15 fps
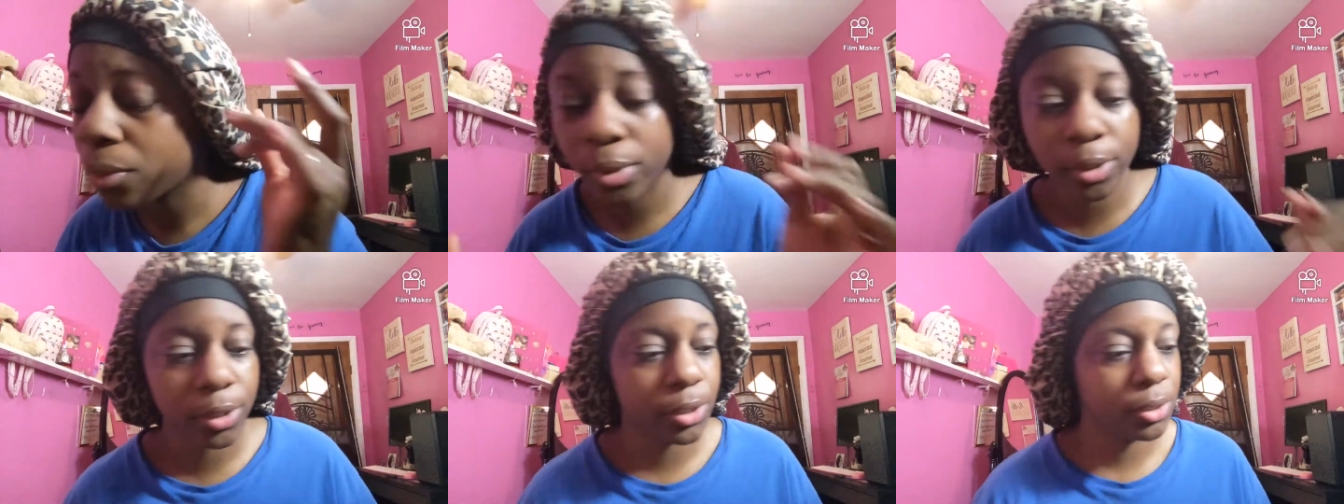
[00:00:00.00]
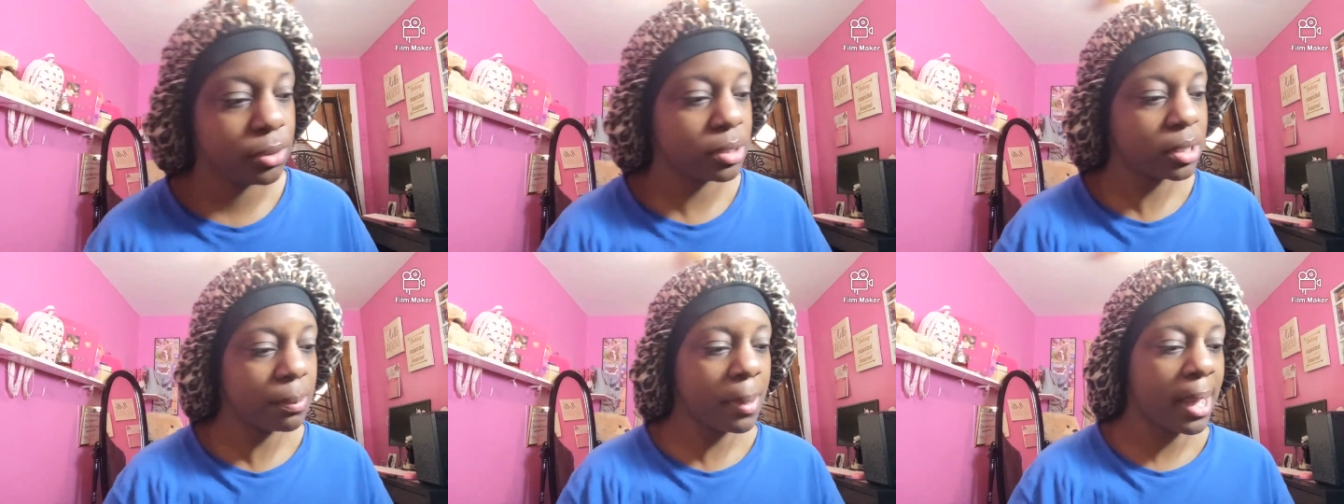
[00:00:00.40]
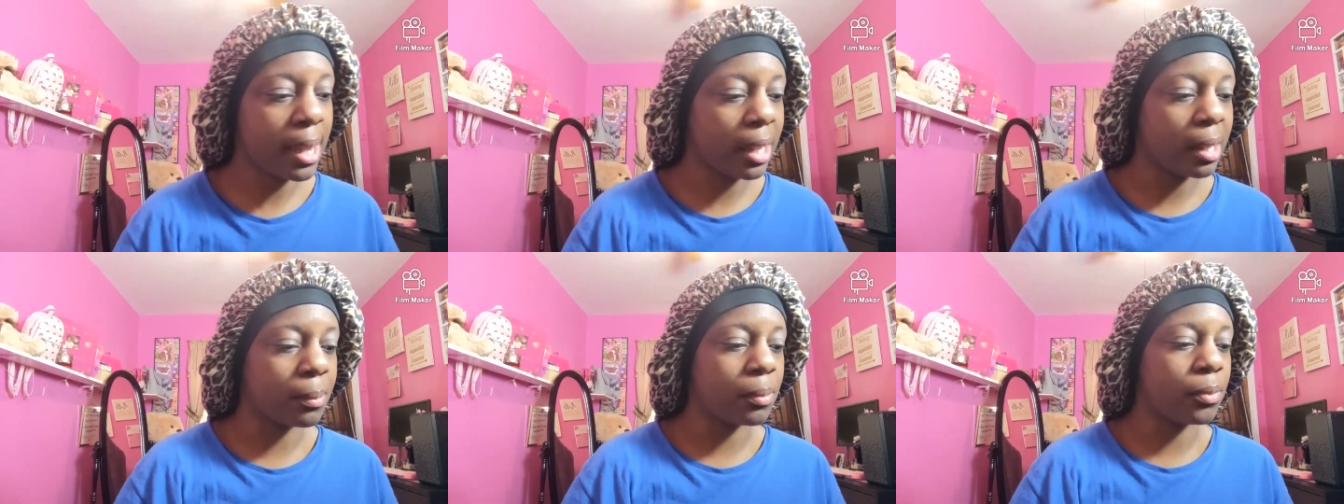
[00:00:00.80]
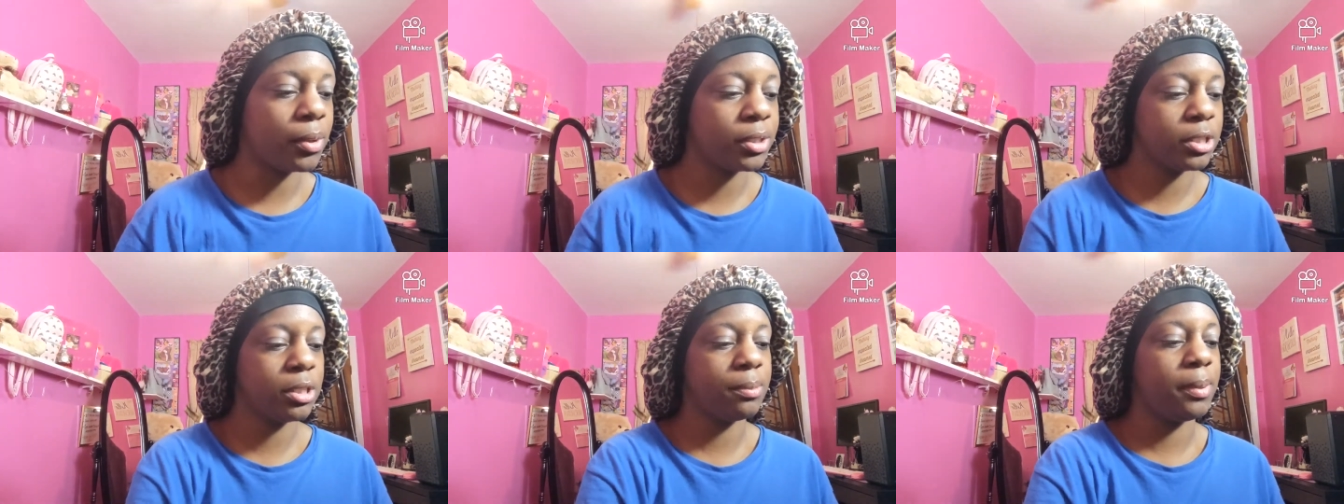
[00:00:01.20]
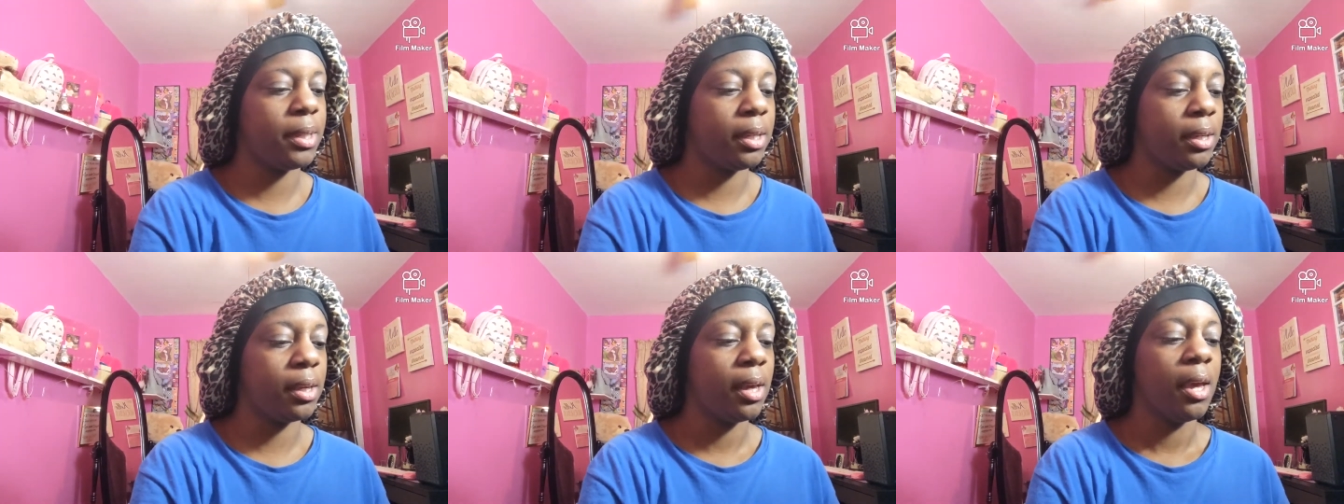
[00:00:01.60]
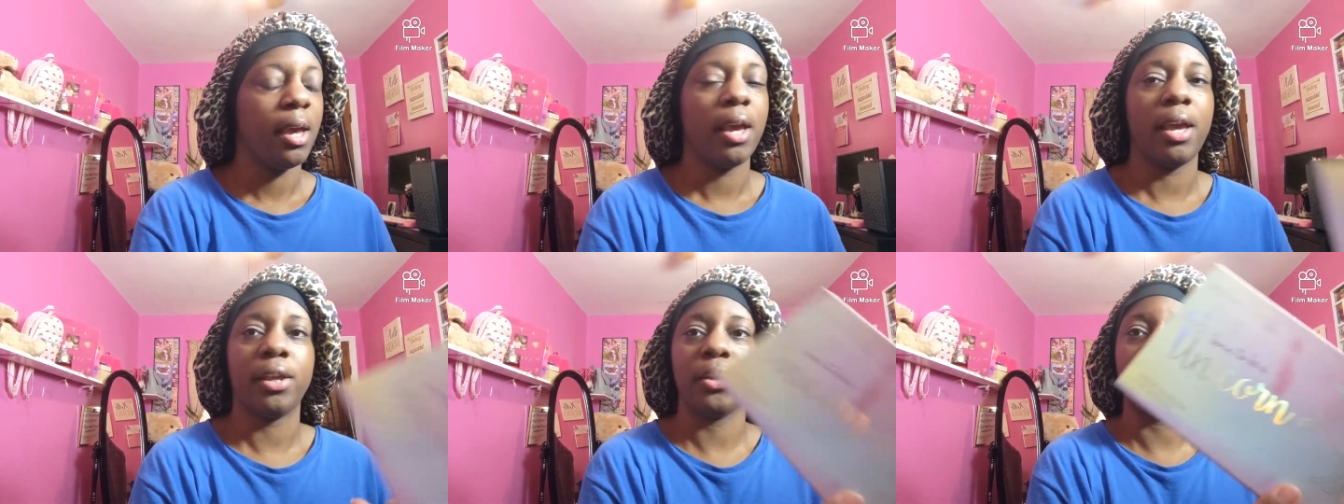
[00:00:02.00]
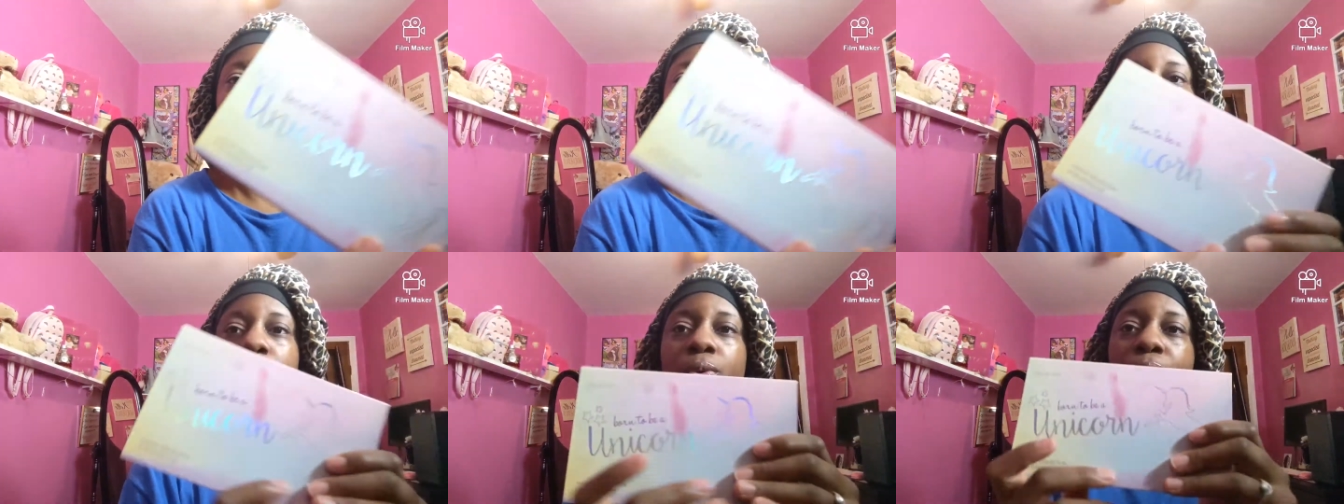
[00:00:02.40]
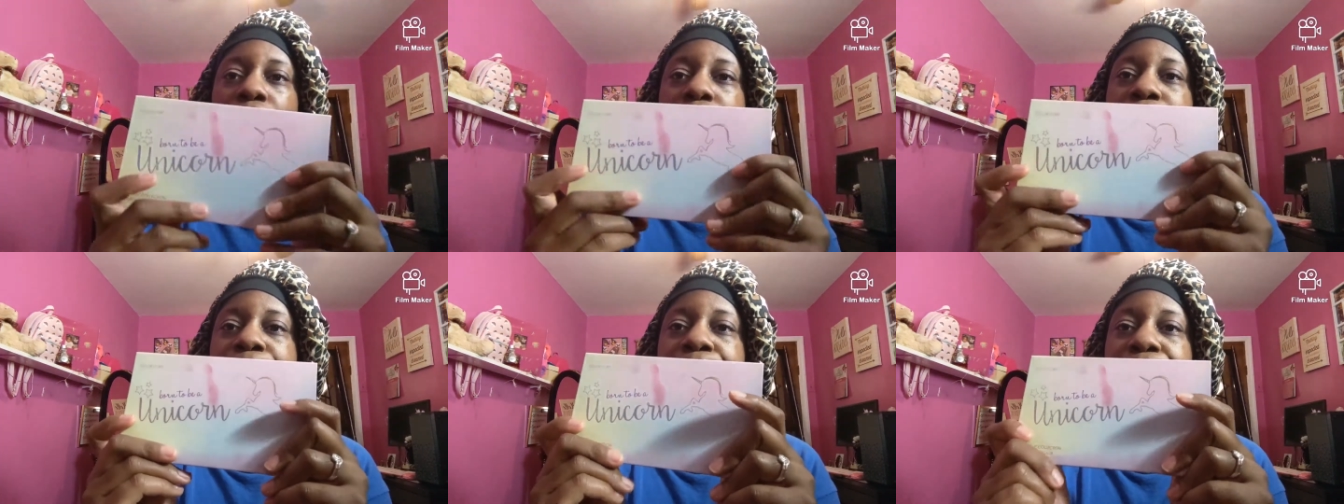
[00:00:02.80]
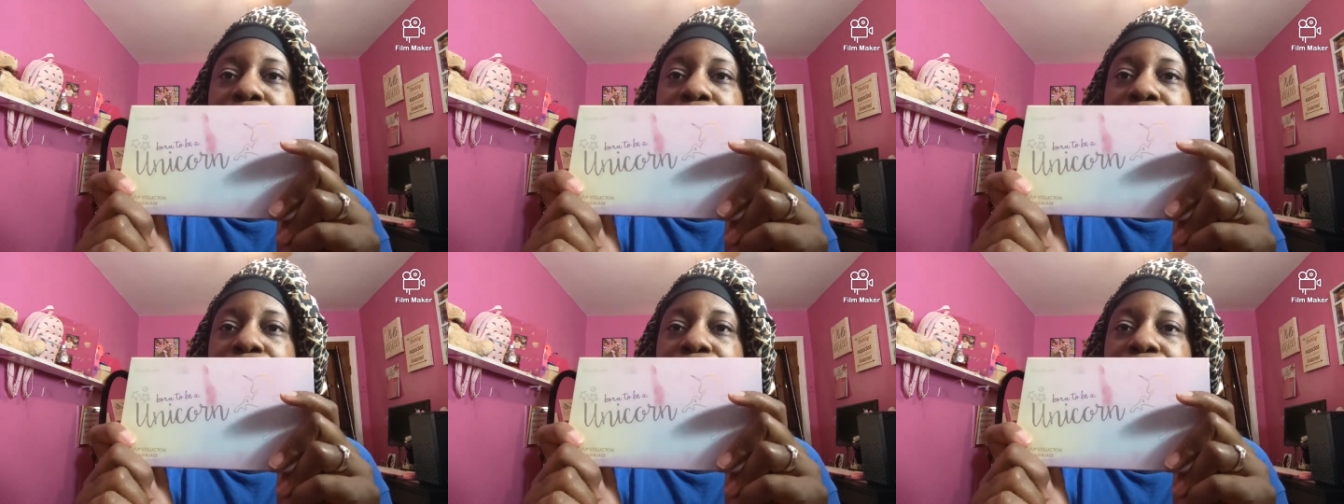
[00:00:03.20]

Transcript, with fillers: we're going to use the palette Born to be a Unicorn.